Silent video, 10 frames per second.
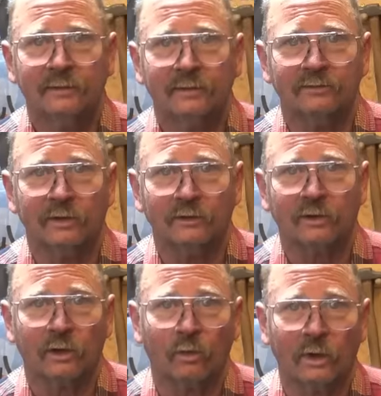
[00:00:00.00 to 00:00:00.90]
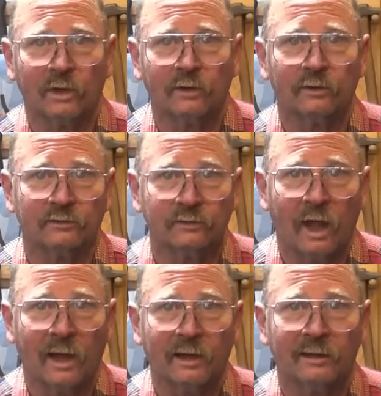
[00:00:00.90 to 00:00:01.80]
It's either going to weld or it's
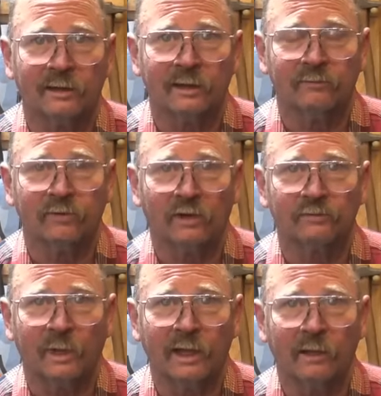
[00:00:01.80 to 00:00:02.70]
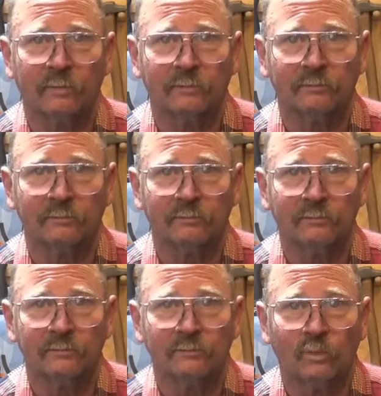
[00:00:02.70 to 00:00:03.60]
not, and flux may help it
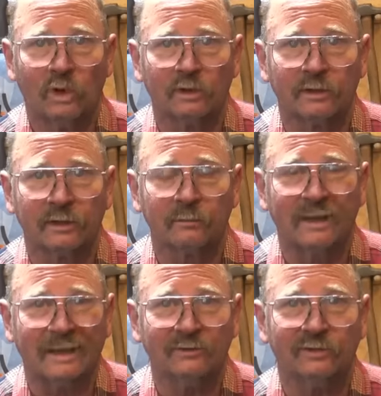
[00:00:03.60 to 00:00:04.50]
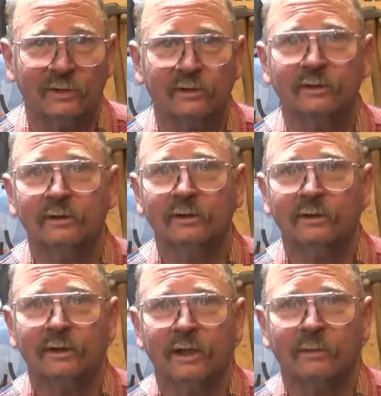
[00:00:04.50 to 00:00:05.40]
weld a little bit easier
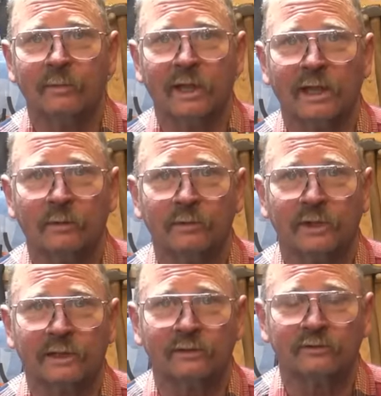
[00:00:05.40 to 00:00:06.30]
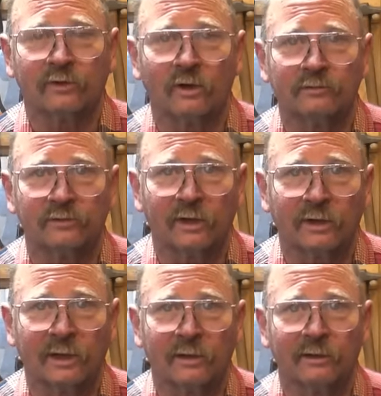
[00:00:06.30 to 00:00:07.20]
and may help you get the scarf
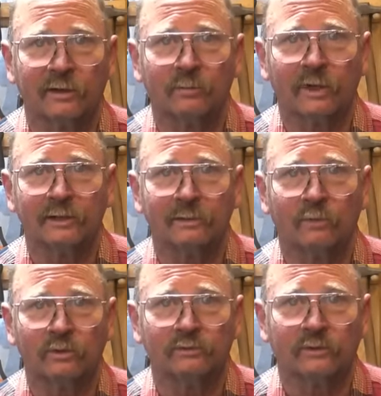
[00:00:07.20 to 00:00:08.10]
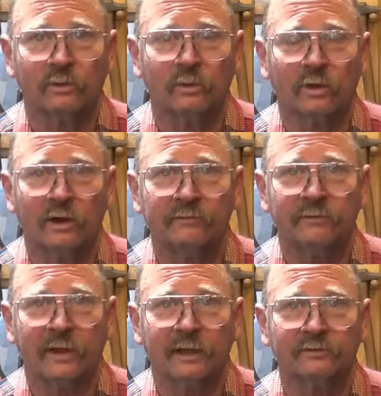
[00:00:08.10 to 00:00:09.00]
stuck down a little bit that wants to cool
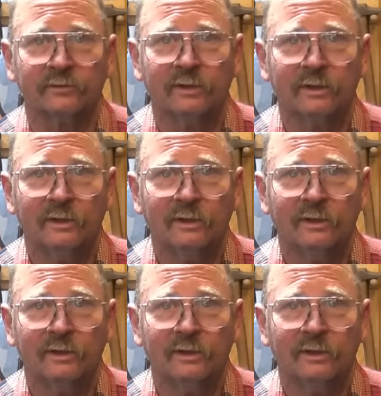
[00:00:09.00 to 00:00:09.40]
off fast.